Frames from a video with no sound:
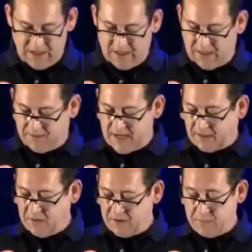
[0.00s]
And thank
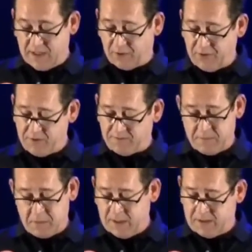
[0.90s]
you to my crew from
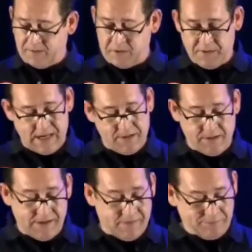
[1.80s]
the winter of
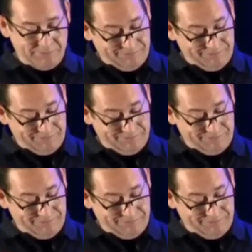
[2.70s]
2011.